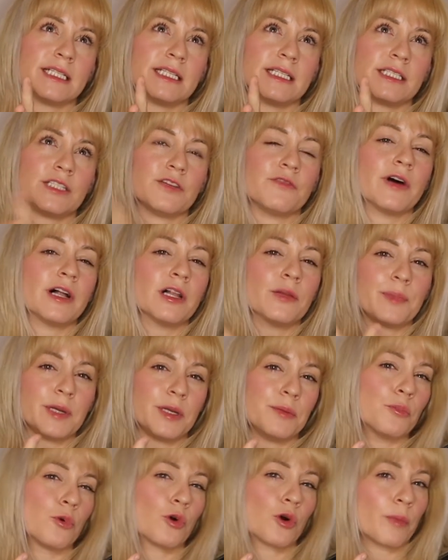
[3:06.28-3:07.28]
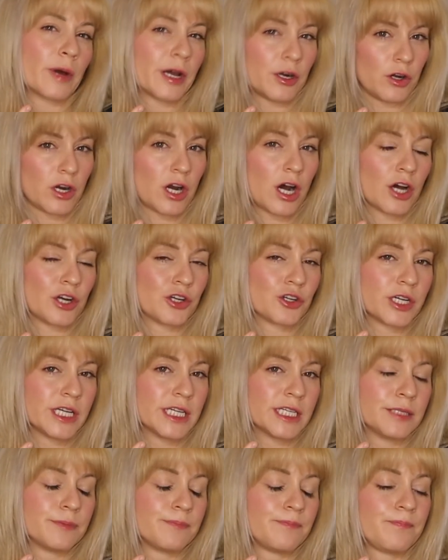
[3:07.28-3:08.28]
developing more
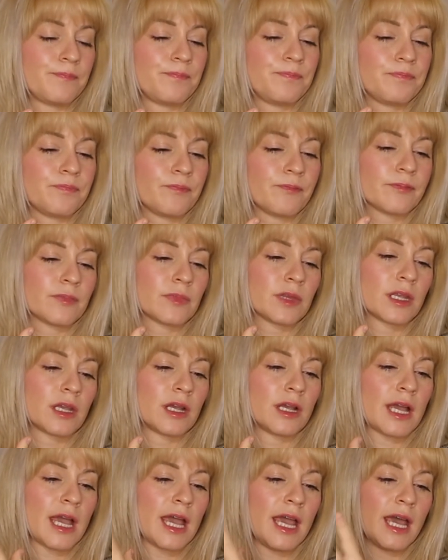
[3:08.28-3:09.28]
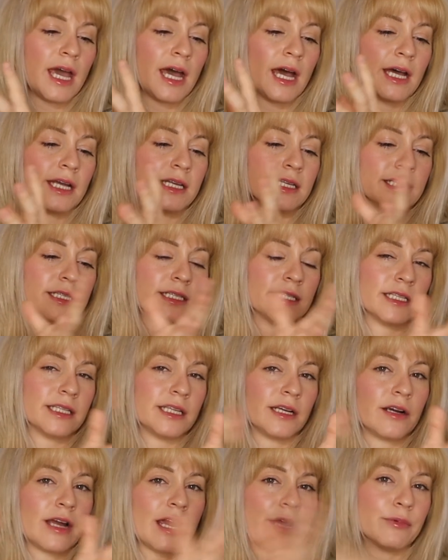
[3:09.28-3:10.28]
mitochondria, and
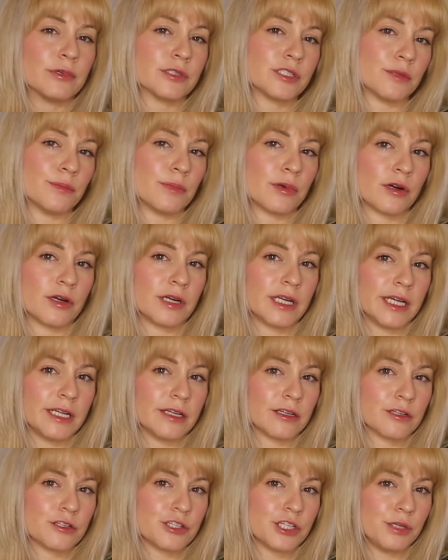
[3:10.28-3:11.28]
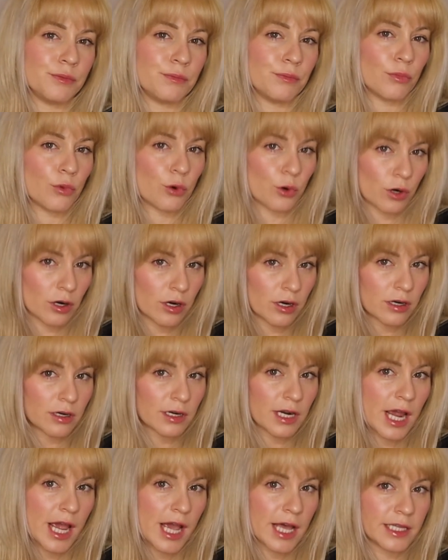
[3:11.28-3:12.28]
they're able to burn energy more,
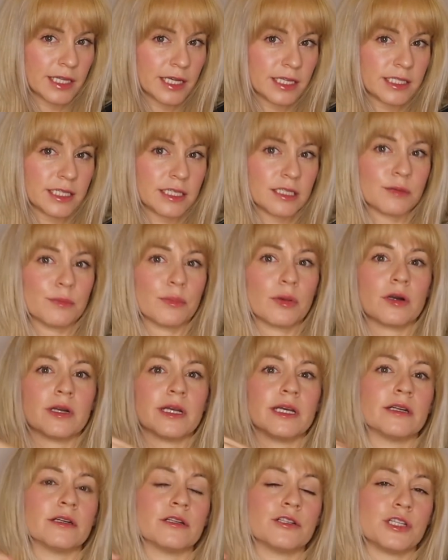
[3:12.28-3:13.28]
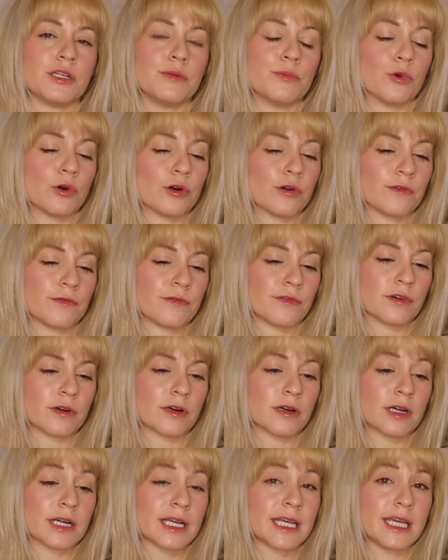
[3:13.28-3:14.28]
and they tend to burn energy more
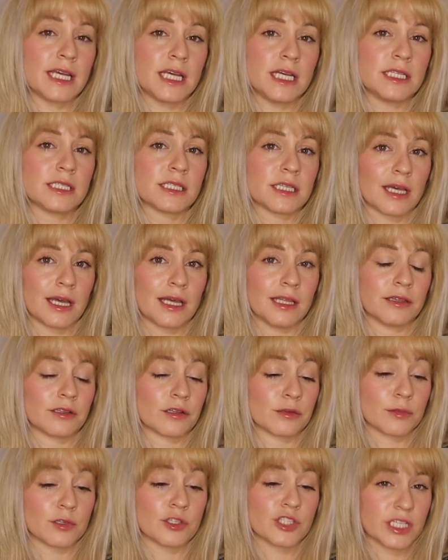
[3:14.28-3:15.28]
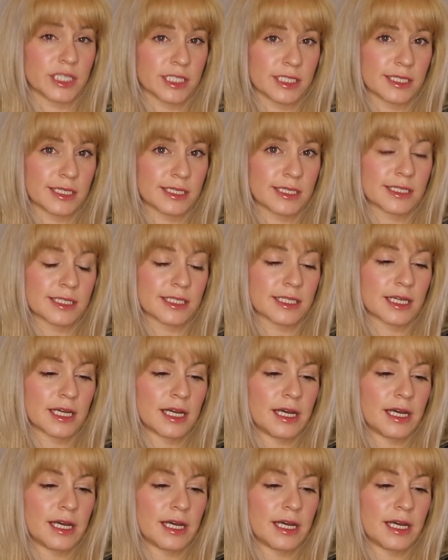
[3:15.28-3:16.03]
for heat and thermogenesis.